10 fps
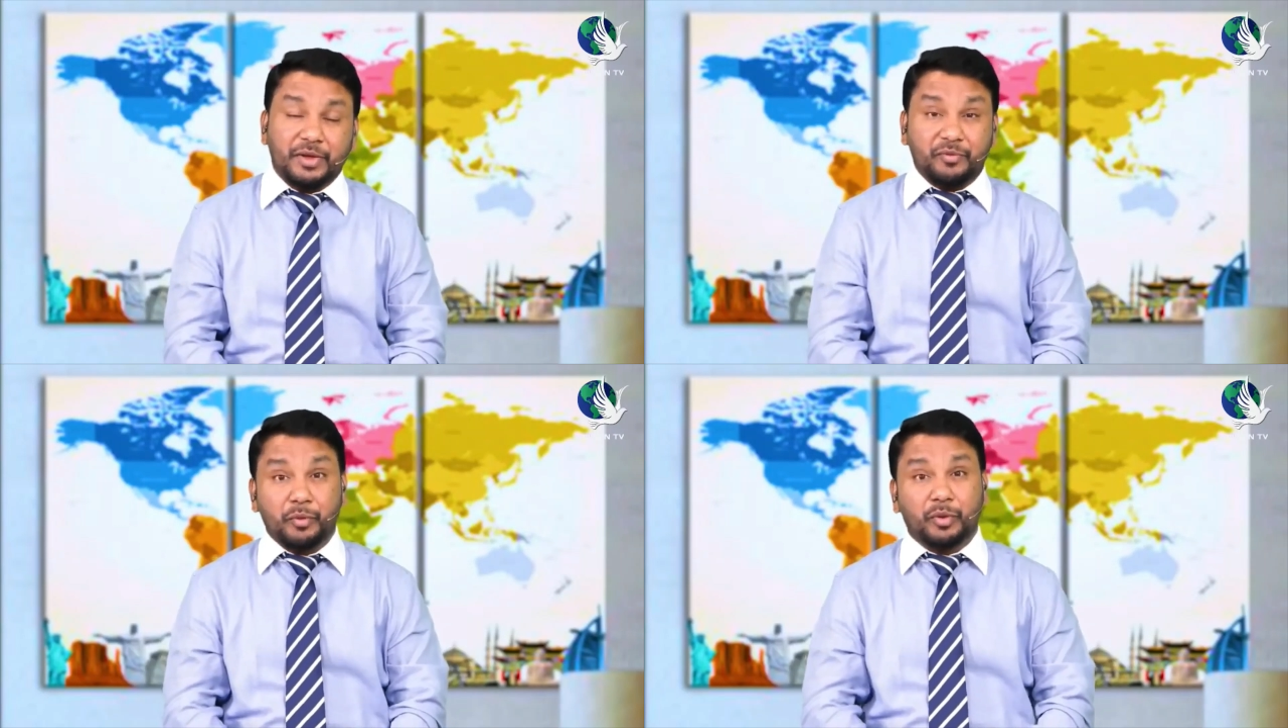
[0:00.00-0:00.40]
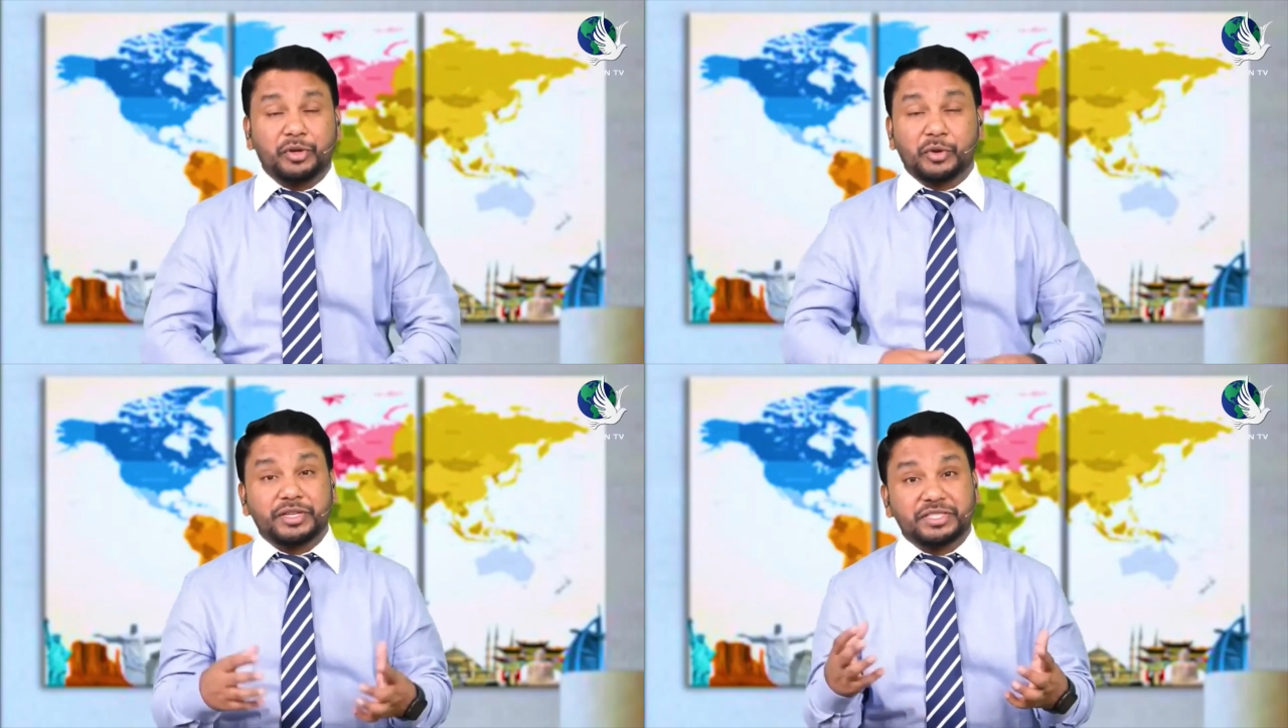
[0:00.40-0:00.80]
If you
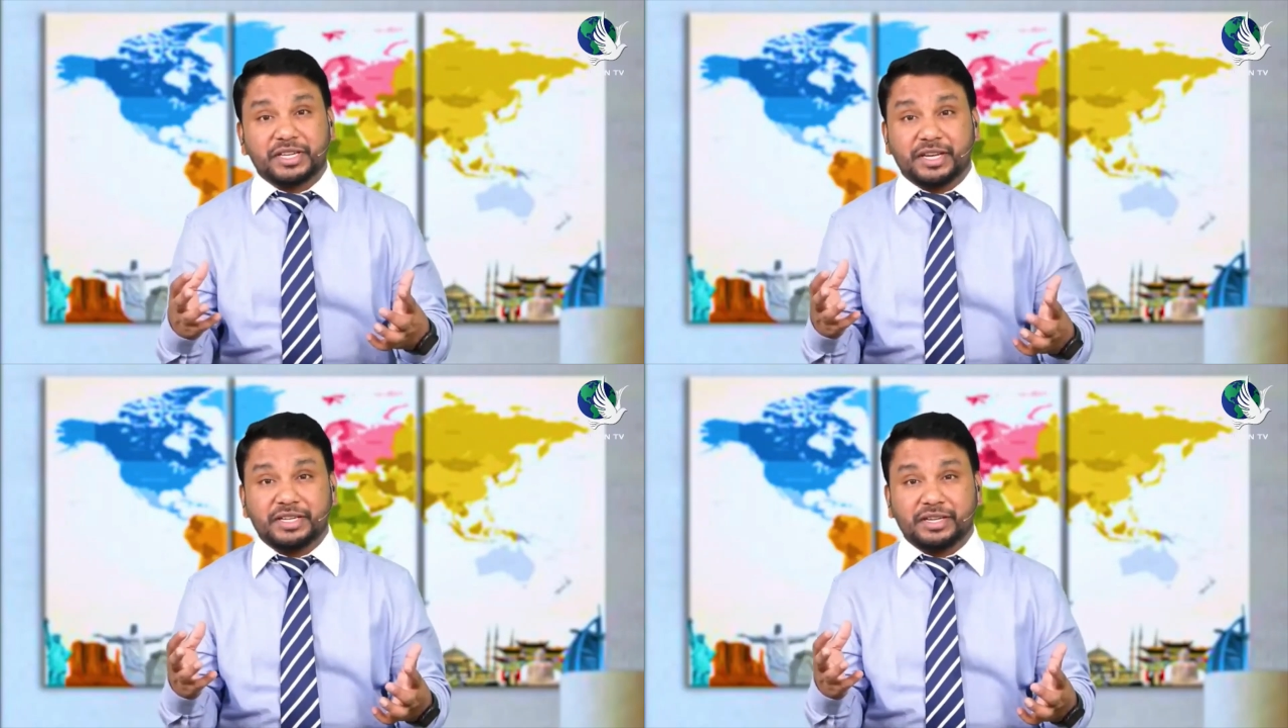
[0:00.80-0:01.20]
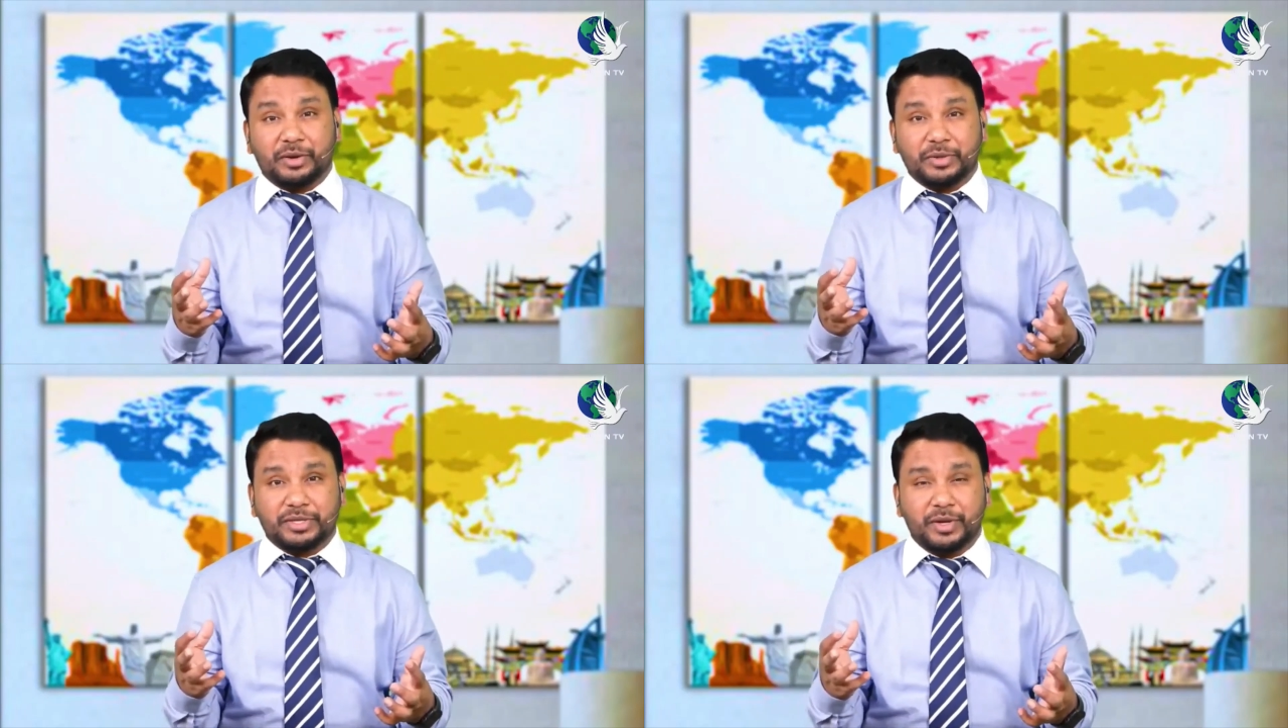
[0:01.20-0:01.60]
want, you can check it
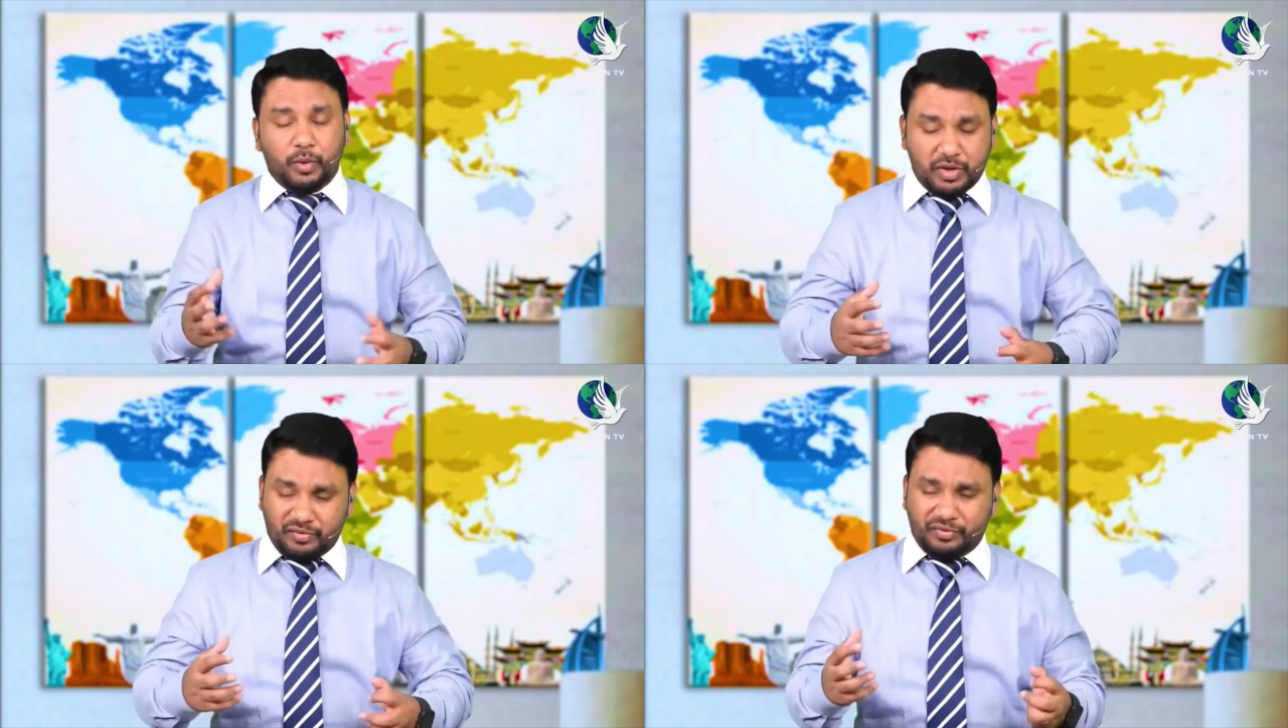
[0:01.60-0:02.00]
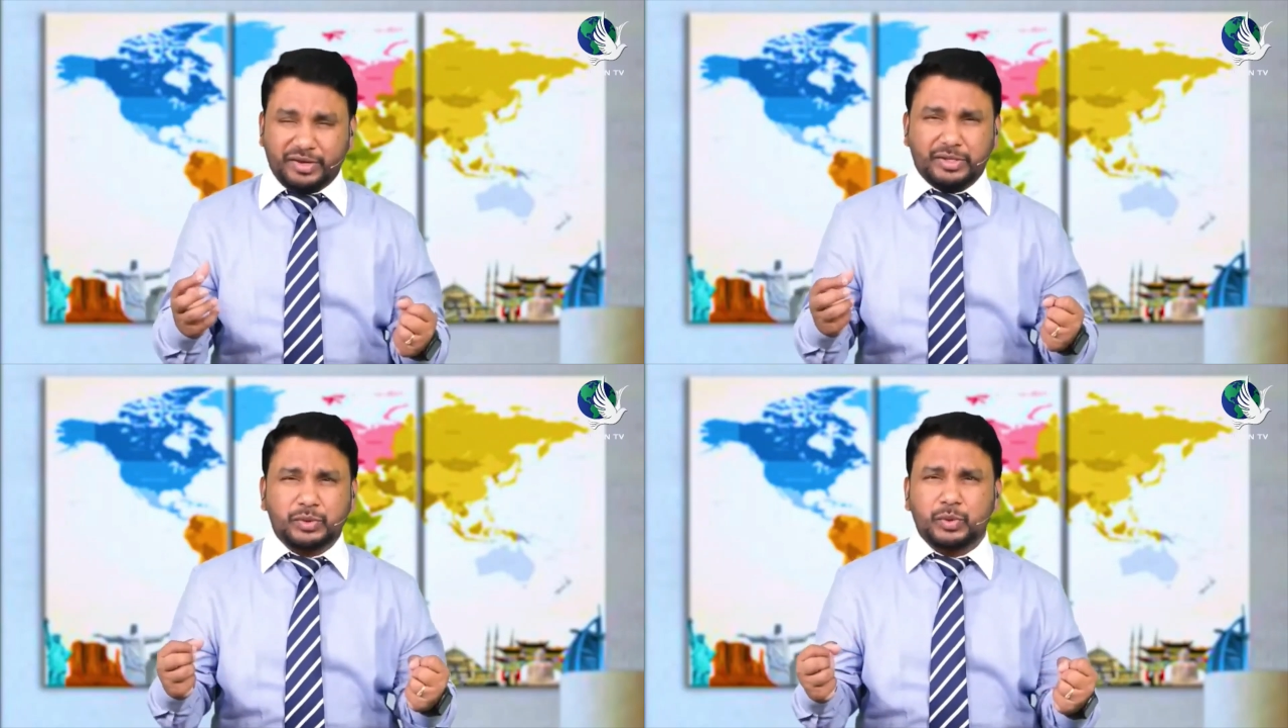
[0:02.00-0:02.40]
out. When you
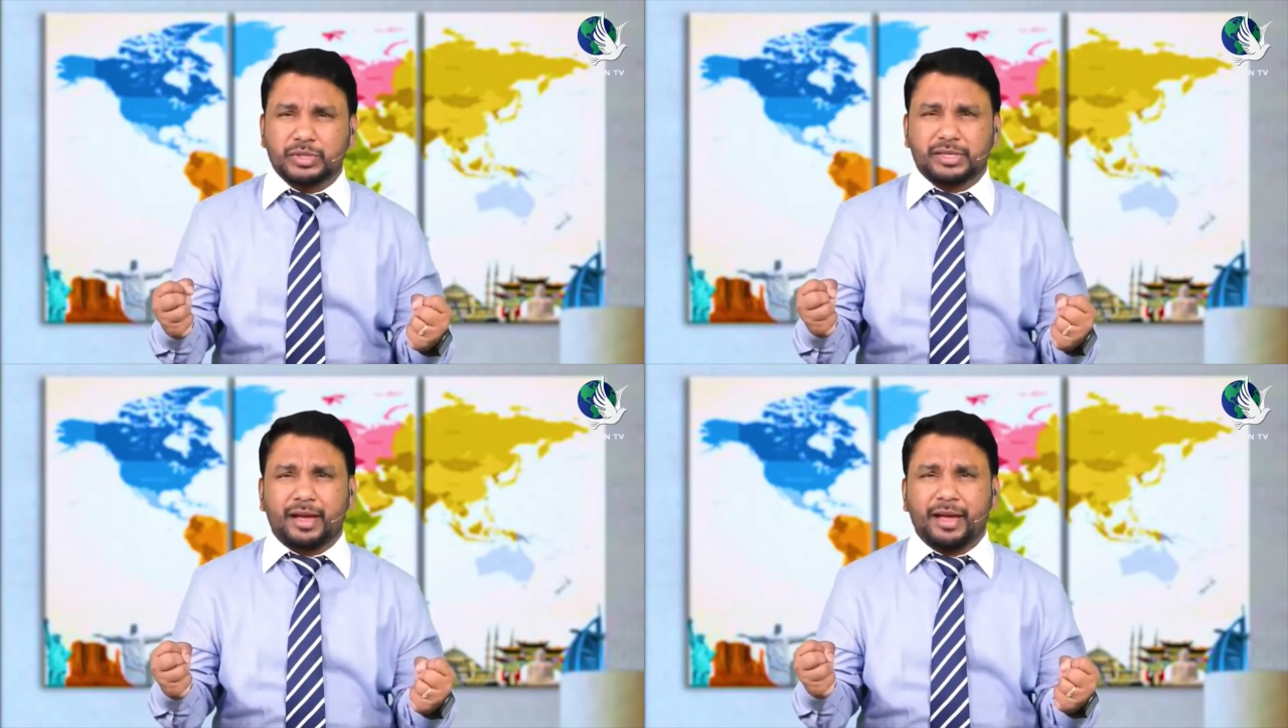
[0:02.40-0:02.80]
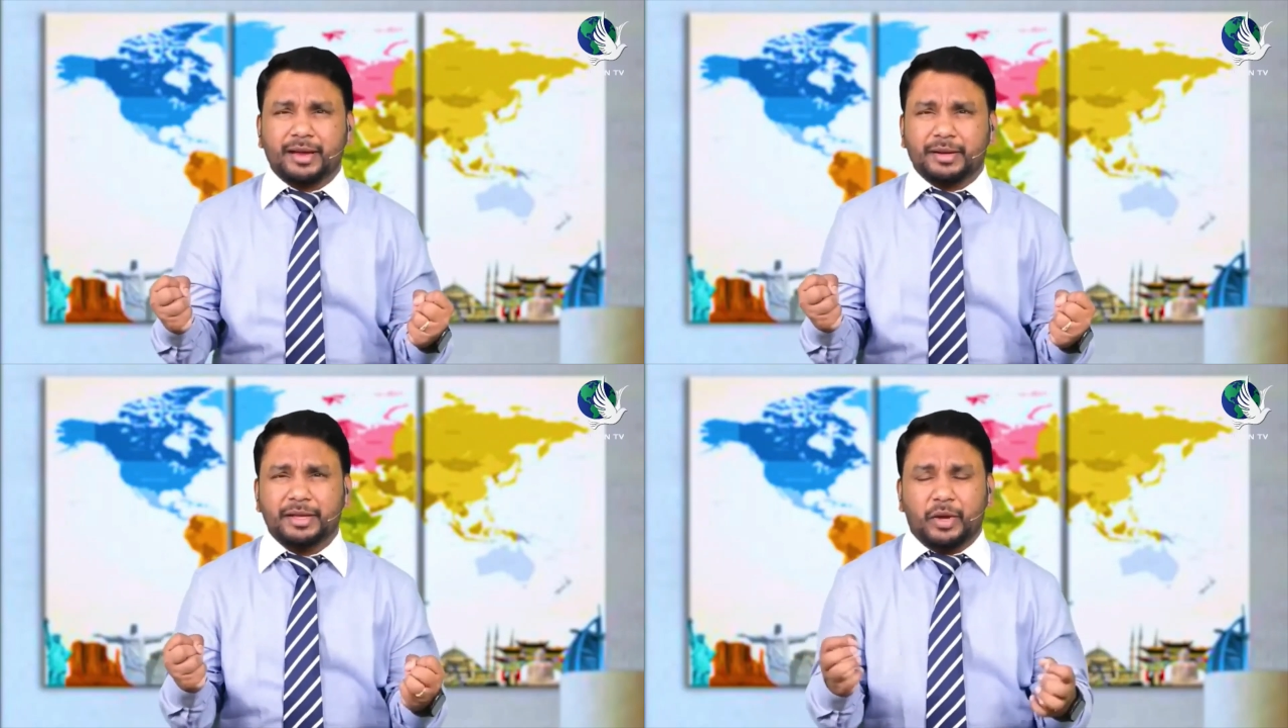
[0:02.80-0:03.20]
feel so
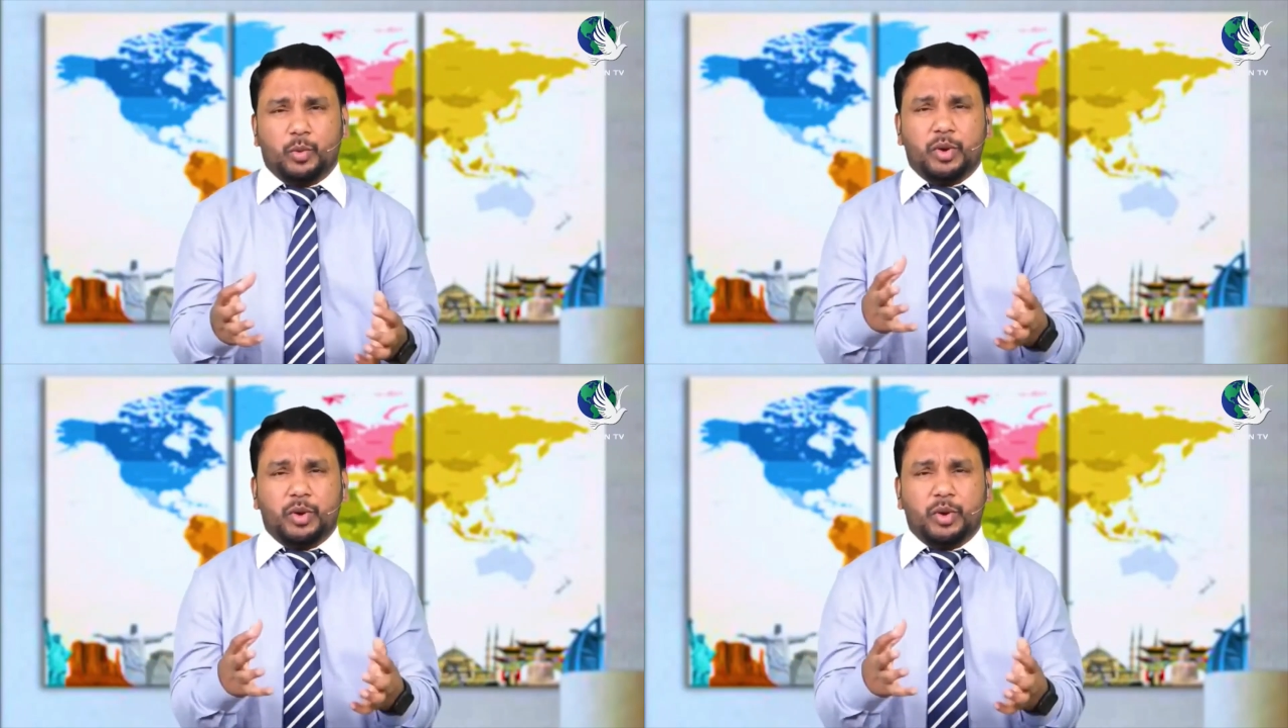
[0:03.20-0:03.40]
tired,